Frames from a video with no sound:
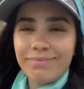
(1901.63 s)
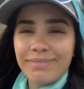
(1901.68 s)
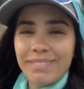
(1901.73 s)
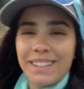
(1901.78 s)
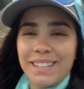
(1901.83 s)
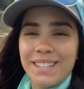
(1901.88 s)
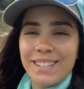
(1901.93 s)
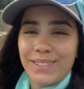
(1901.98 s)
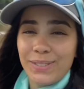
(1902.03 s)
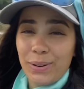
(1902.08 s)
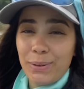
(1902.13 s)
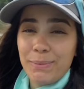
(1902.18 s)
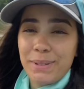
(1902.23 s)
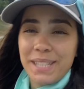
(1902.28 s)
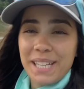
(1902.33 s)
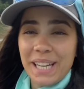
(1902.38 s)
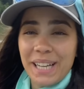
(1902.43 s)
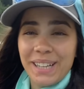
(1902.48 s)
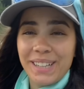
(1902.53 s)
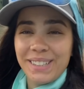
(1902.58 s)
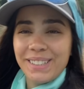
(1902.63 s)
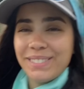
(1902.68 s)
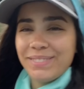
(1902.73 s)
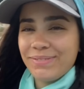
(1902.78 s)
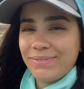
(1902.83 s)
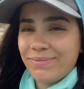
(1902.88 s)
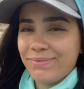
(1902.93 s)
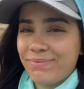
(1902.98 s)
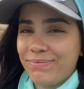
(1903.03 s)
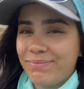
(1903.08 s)
Storm is here.
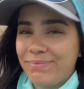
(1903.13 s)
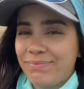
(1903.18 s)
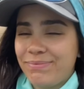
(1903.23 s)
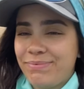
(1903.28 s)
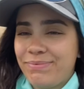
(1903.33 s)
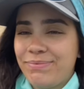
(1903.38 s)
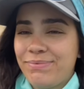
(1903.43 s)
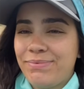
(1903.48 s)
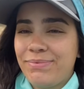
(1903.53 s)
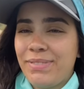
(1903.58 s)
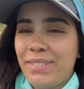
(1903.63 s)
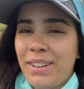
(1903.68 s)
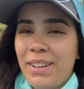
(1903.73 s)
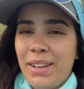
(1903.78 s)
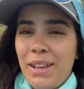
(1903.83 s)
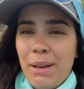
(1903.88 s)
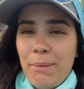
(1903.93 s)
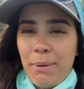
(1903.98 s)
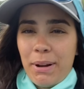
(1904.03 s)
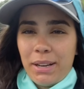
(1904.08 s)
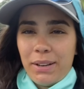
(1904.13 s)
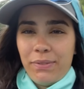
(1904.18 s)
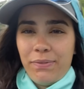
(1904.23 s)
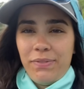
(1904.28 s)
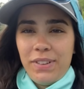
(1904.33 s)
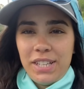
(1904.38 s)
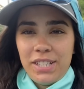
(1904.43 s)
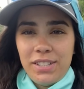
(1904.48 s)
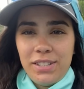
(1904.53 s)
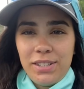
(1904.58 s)
About to
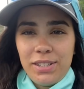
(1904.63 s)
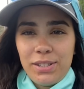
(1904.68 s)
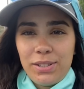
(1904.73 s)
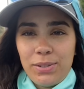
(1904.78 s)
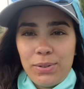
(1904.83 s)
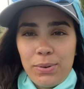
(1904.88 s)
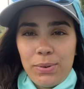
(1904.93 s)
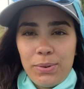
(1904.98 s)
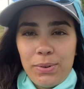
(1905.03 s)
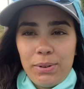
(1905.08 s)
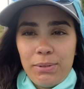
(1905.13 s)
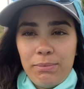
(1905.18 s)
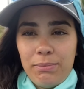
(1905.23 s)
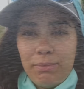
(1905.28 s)
fish in the storm.